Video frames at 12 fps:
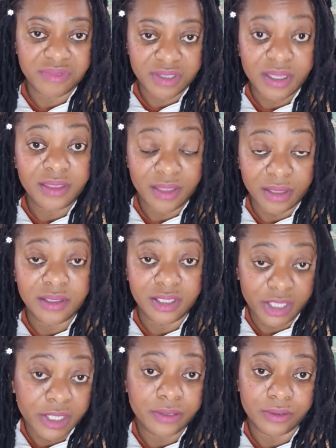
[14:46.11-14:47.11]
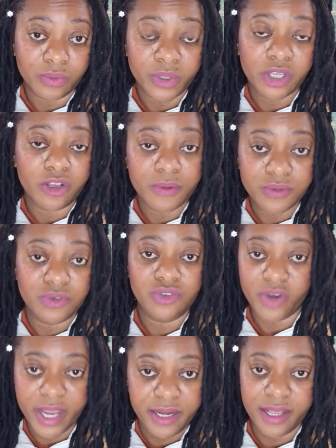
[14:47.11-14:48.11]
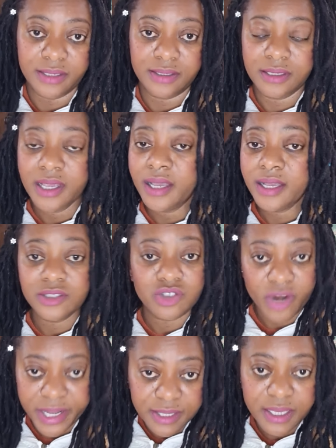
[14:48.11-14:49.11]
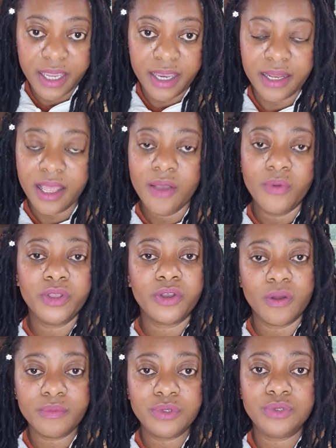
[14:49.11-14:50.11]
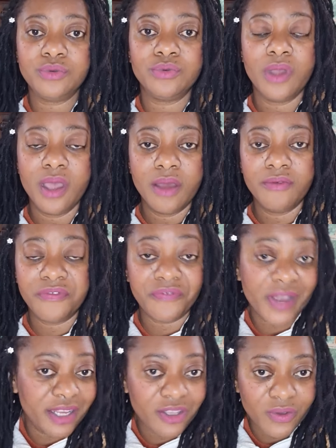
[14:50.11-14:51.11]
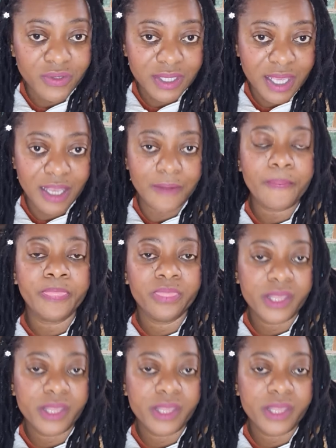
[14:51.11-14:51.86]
the deal when it comes to dryness, the dry skin, when it comes to refining your skin.